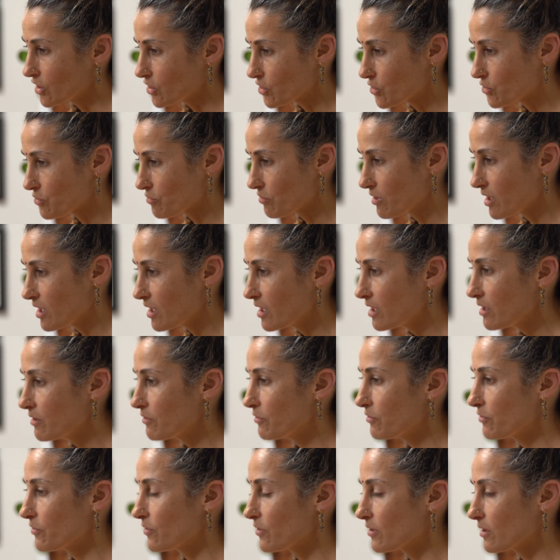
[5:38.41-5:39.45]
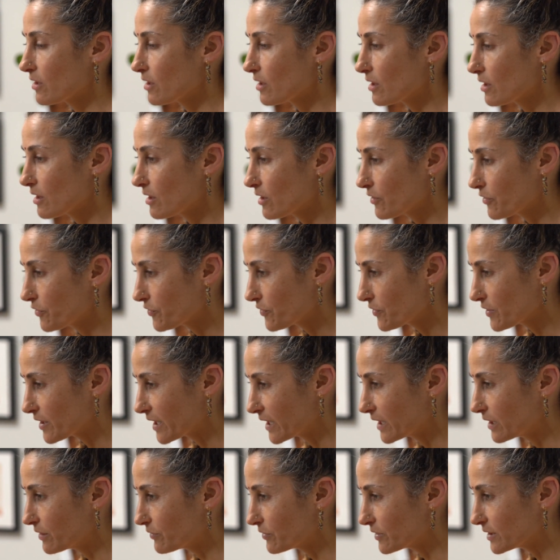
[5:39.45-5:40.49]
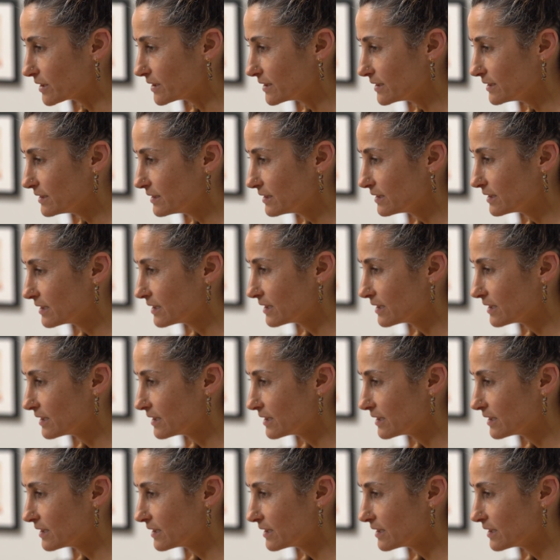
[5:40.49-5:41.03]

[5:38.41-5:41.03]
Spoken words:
drive the flavour,